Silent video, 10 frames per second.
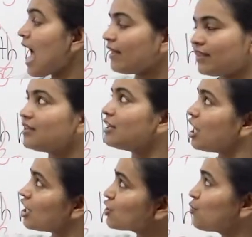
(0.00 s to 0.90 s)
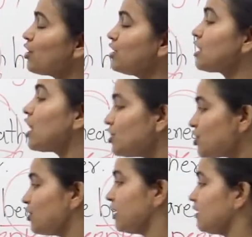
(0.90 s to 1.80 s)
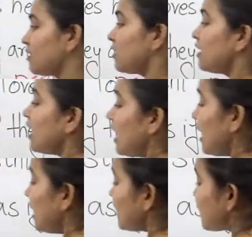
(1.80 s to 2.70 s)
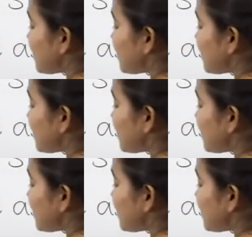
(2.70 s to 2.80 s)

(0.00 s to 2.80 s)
And then the last word underneath is